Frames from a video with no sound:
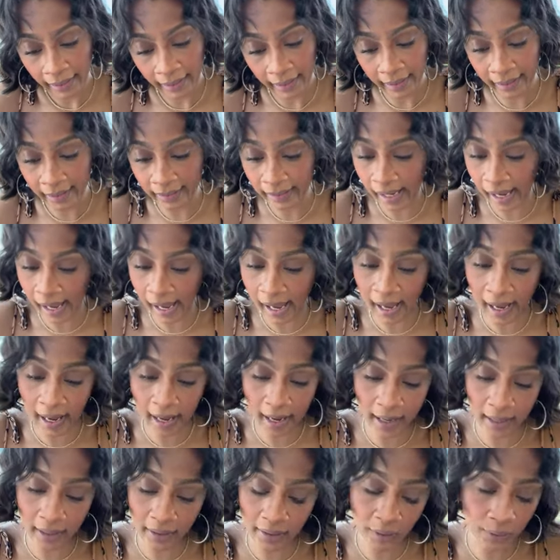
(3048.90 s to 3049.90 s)
And
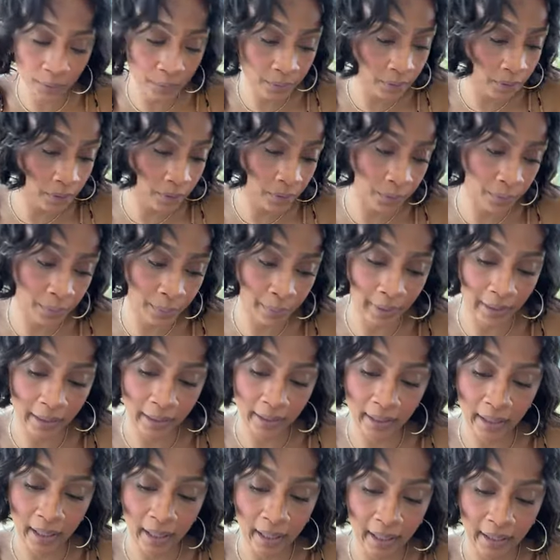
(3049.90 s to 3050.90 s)
I don't know what
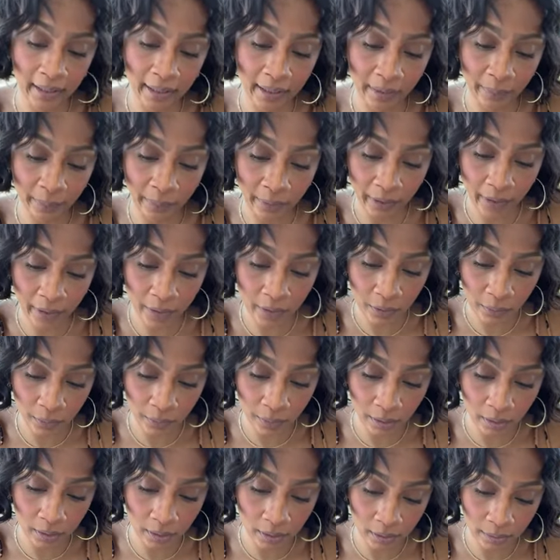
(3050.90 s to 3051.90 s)
made God give me this
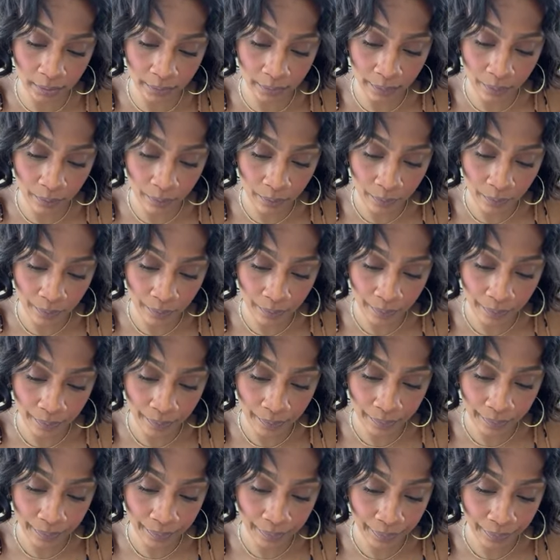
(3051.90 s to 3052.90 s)
word.
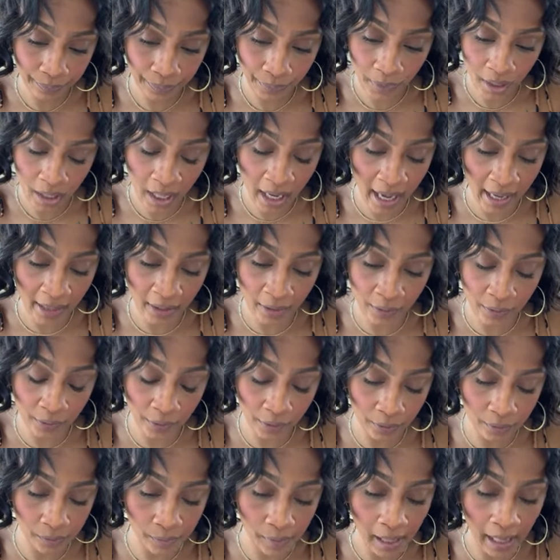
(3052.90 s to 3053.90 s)
I don't
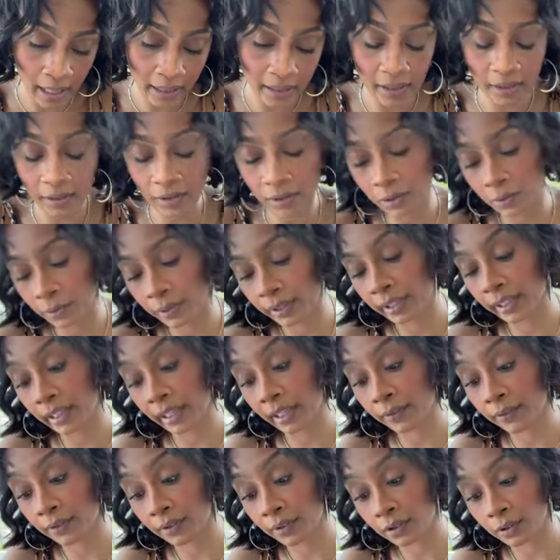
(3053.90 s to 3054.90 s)
know. I just know he
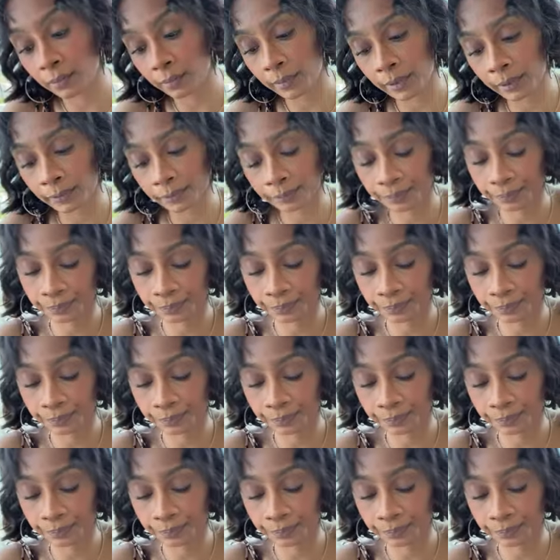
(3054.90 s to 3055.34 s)
gave it to me.